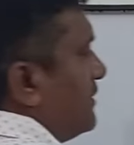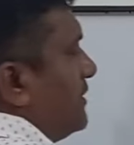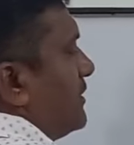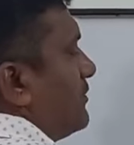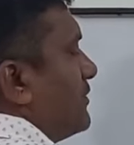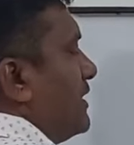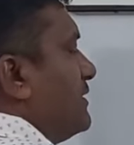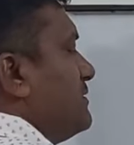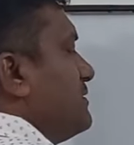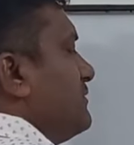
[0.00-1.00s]
here, look at
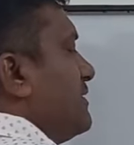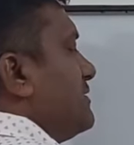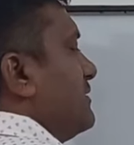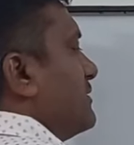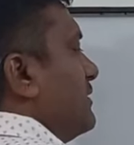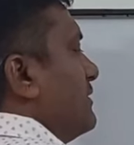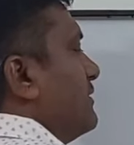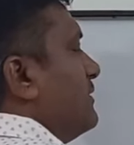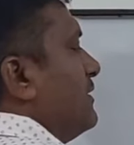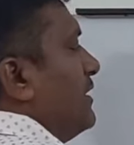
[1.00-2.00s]
this is one circle,
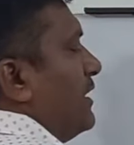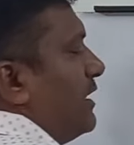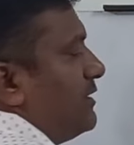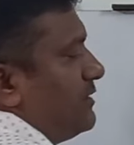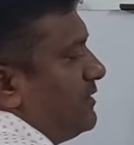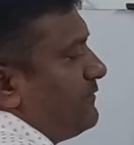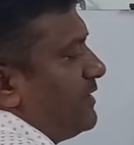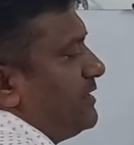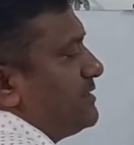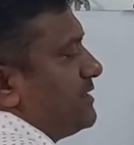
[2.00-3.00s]
and if I
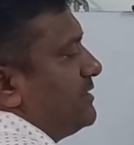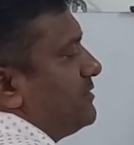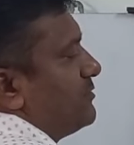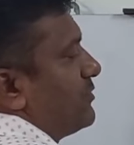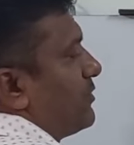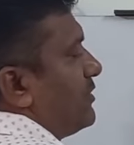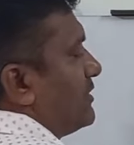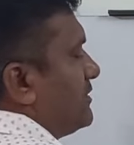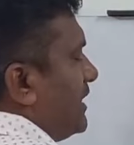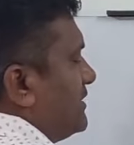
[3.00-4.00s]
decided to draw a
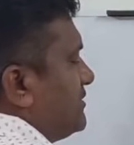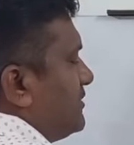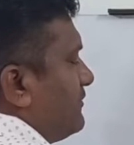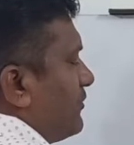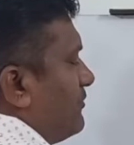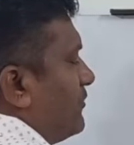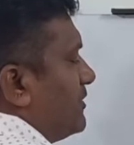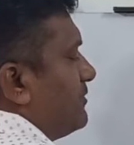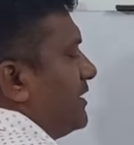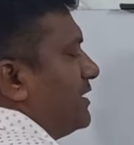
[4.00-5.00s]
tangent from one
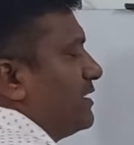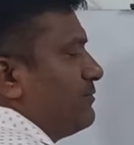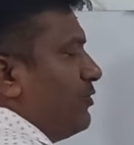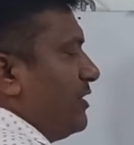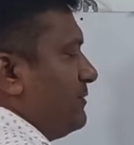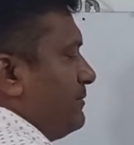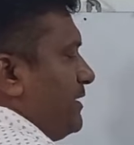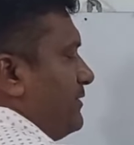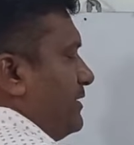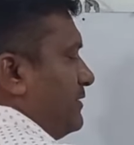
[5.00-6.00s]
particular point P
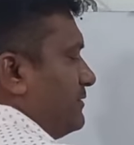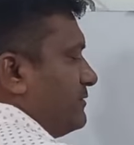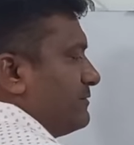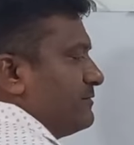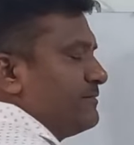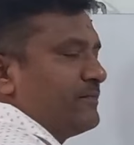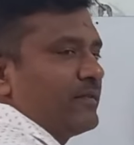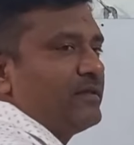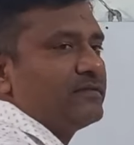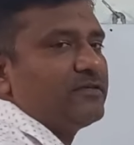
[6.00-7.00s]
here,
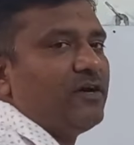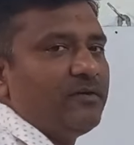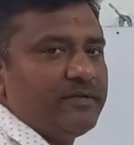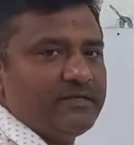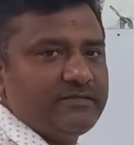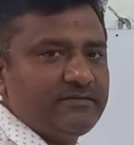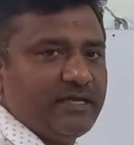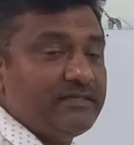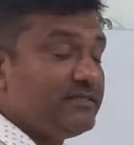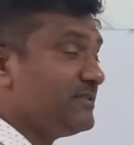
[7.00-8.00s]
so how many
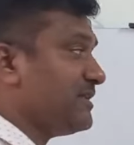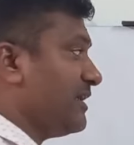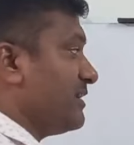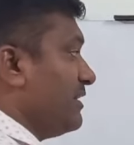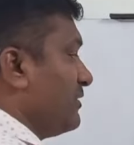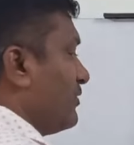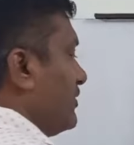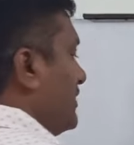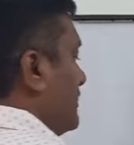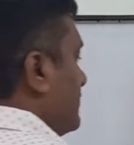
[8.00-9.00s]
tangents I can draw
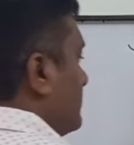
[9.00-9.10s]
here?